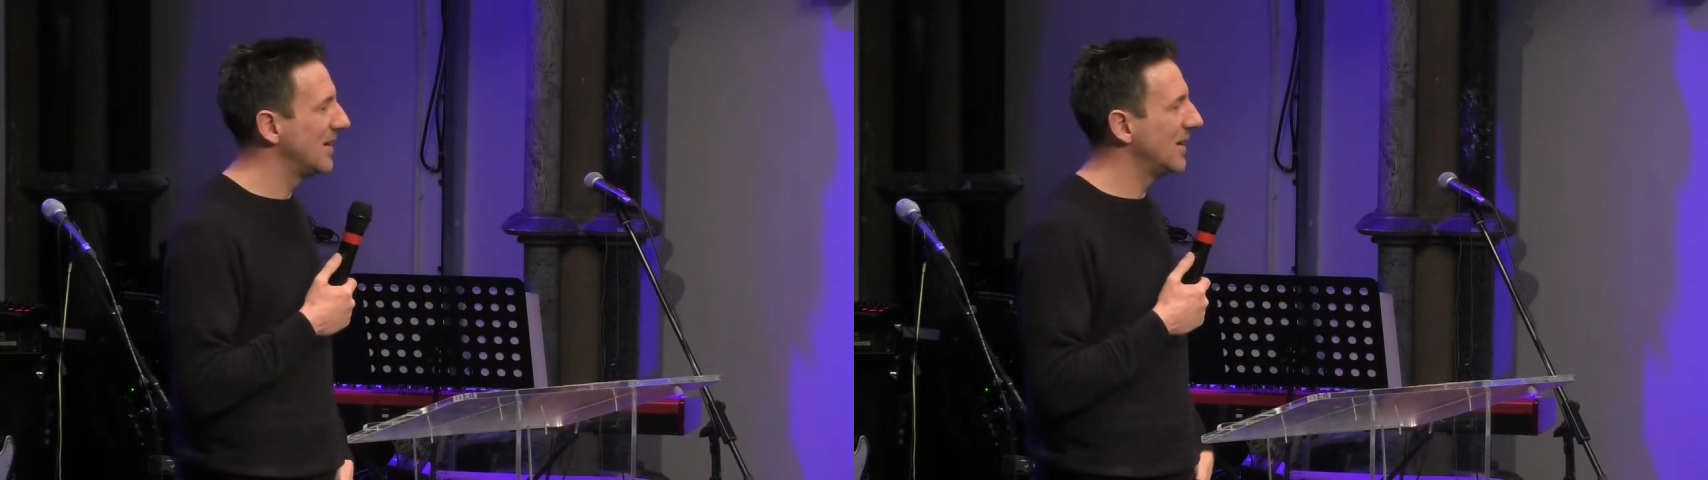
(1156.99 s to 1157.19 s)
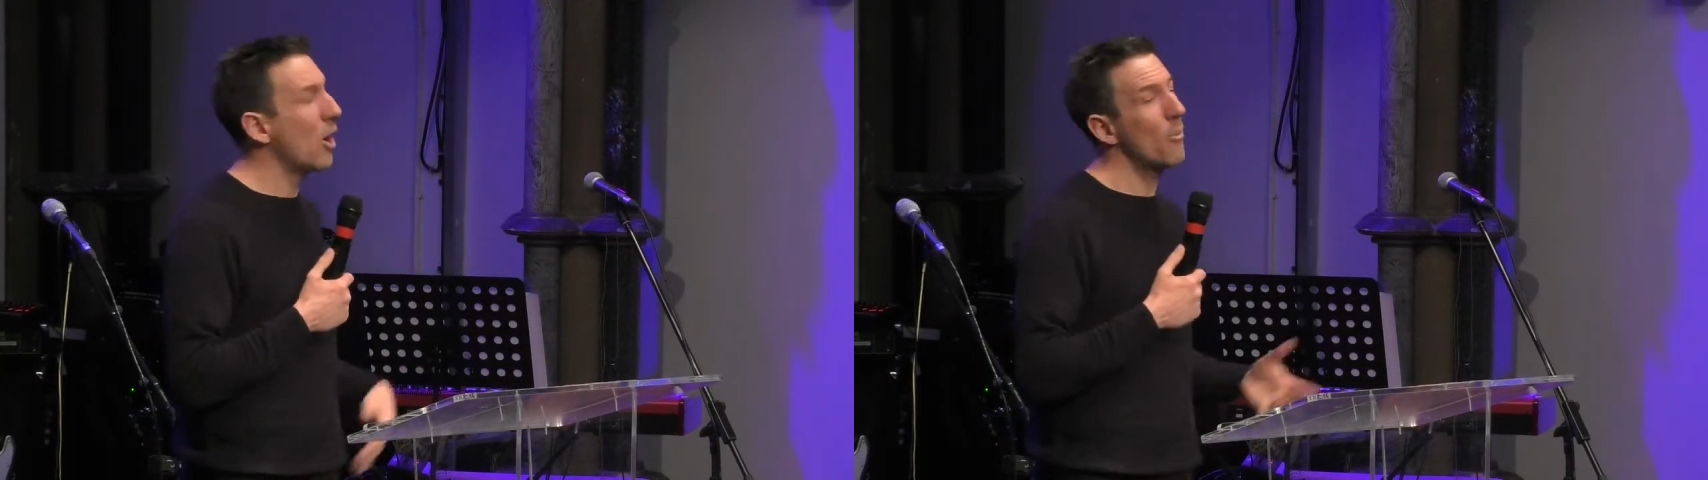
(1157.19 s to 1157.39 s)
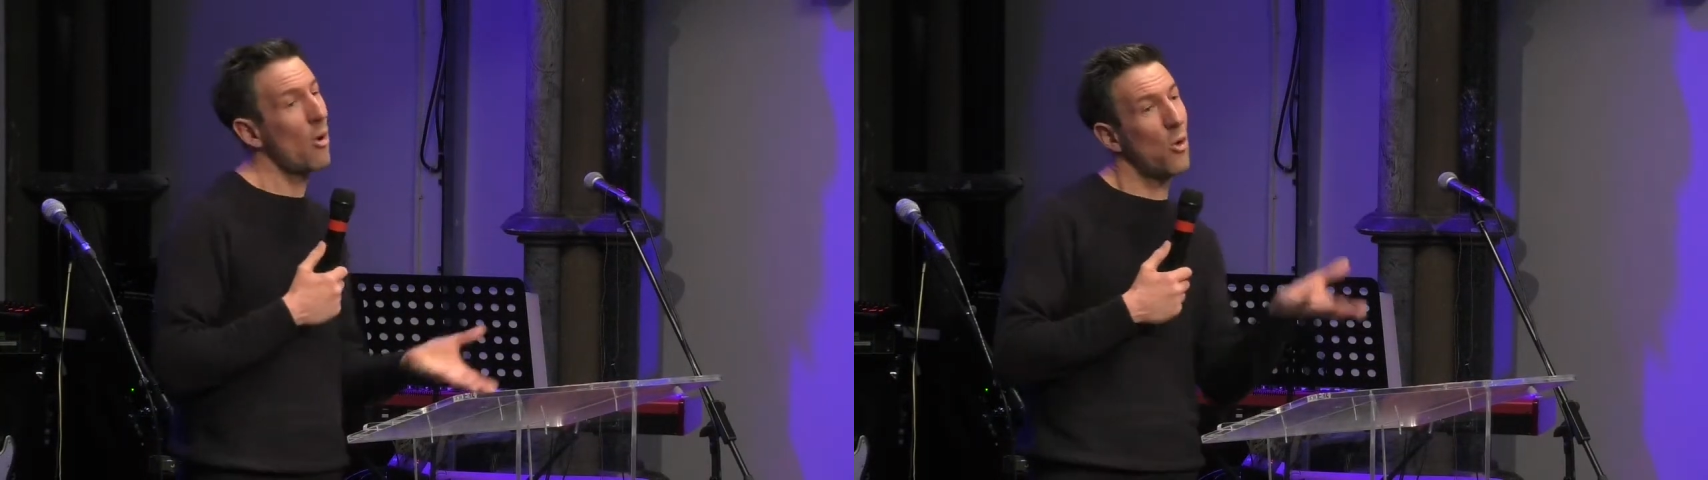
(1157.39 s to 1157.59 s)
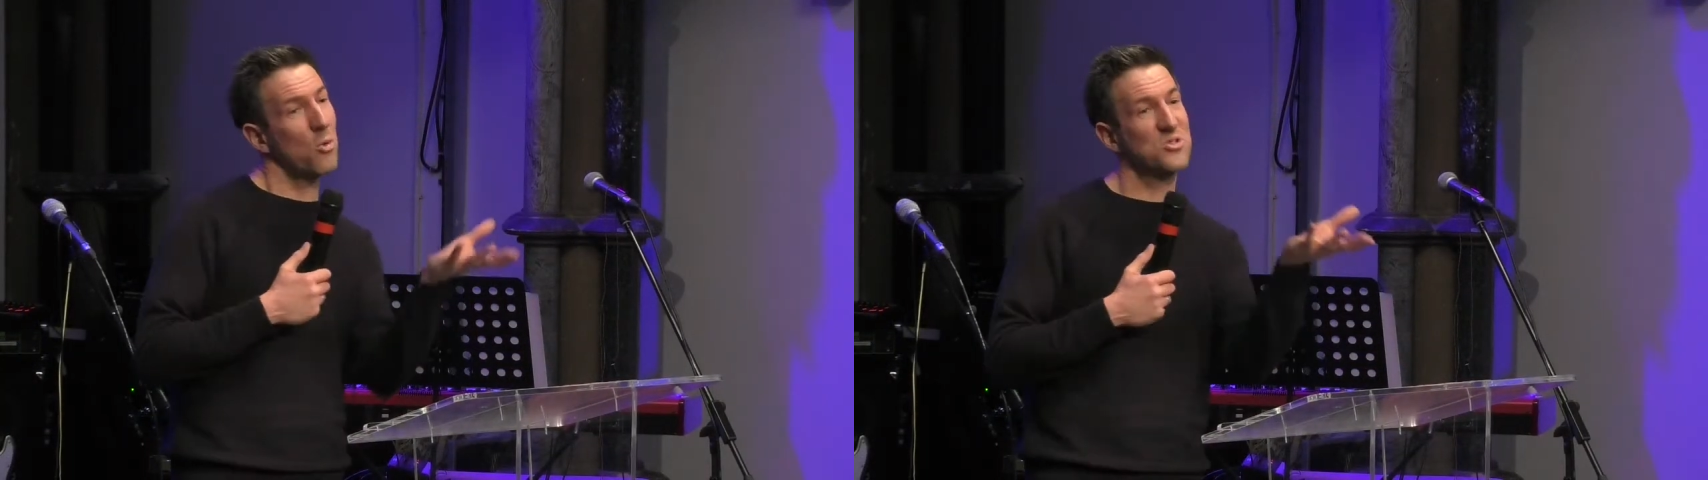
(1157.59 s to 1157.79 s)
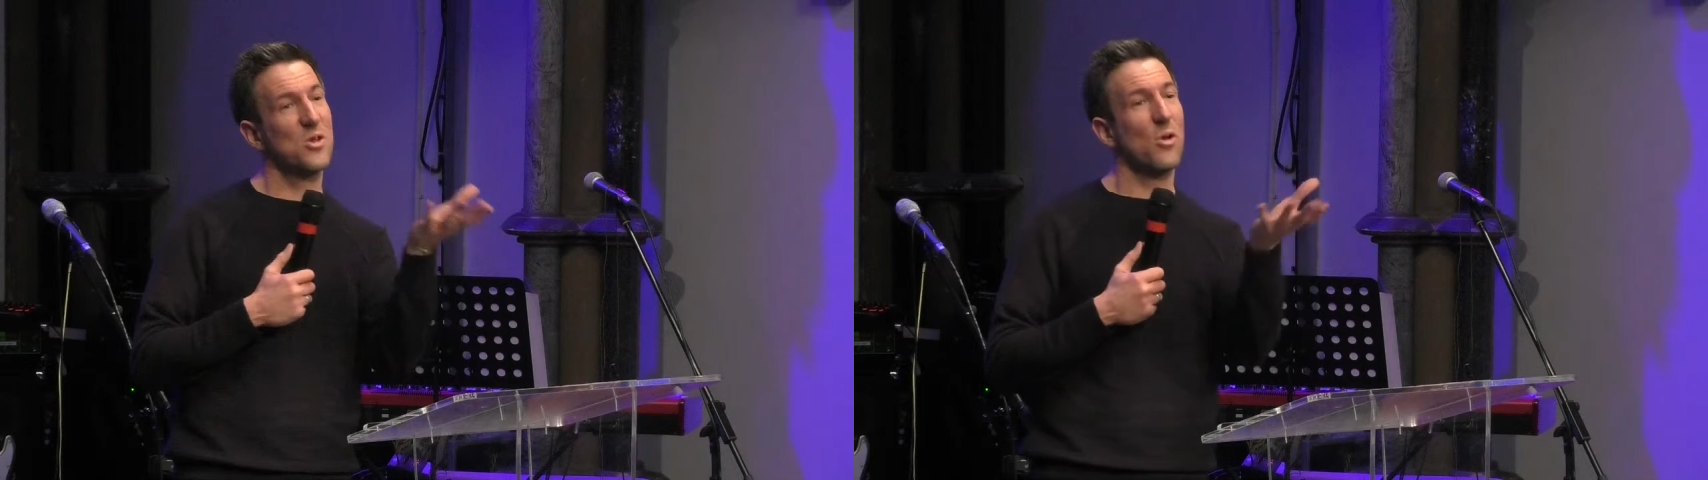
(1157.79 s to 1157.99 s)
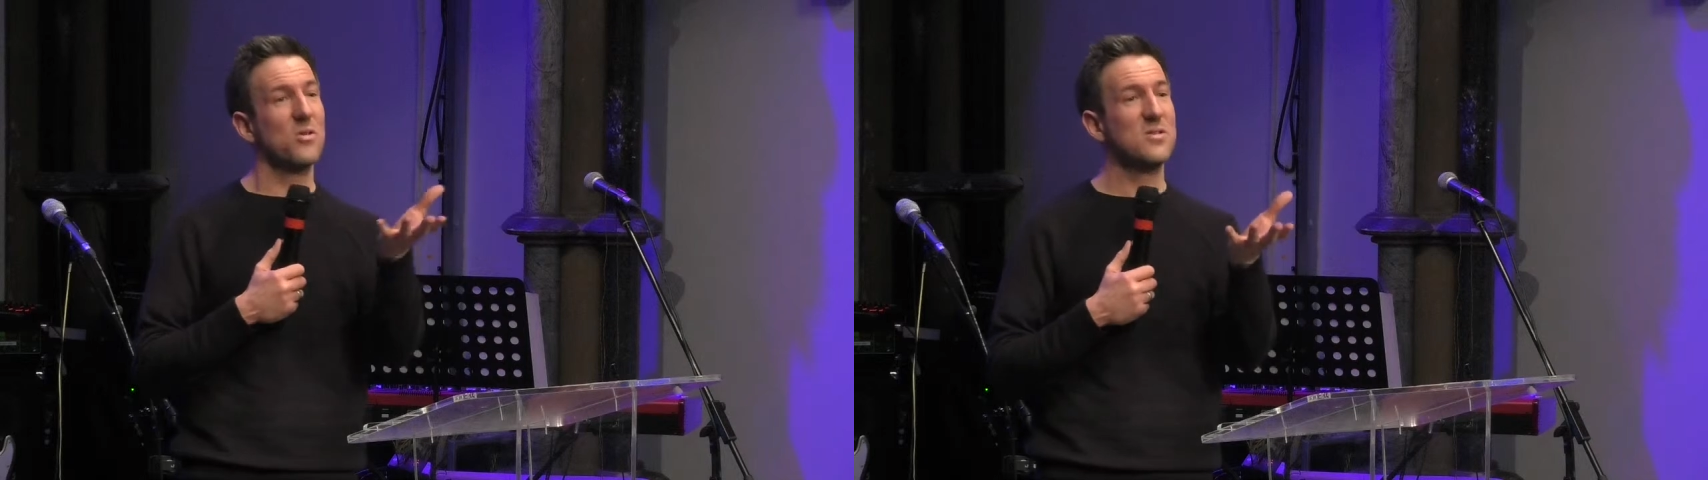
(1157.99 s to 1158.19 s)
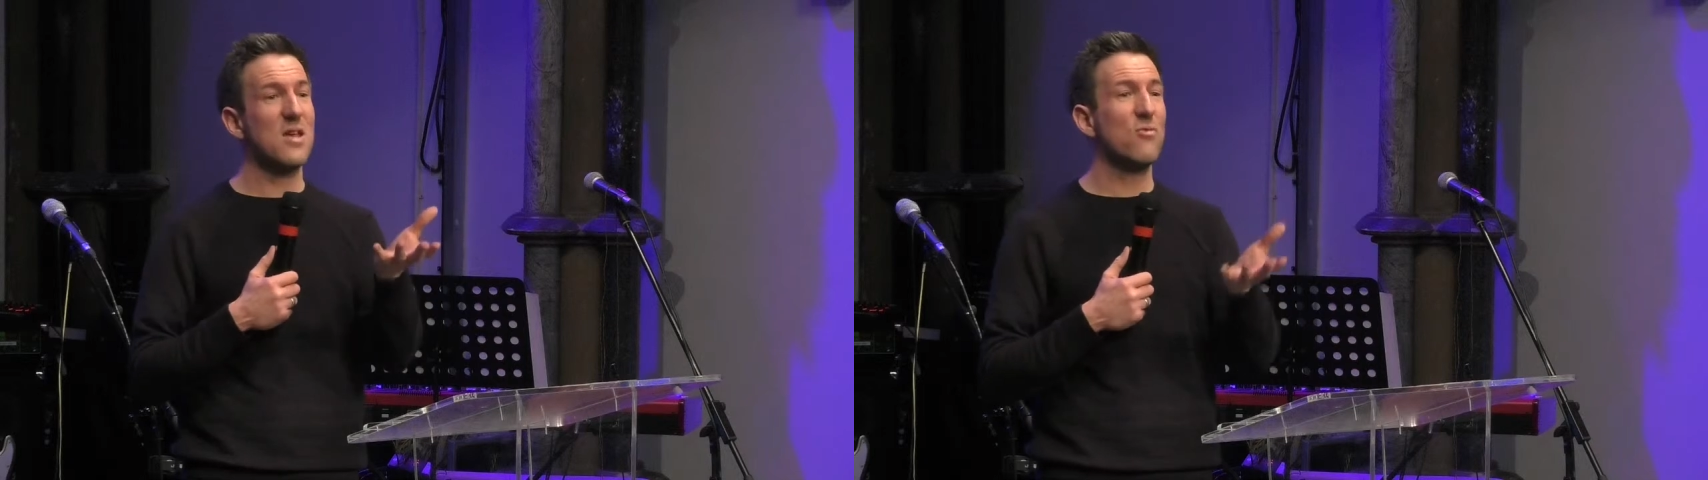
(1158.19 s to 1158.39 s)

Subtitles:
It upholds and honors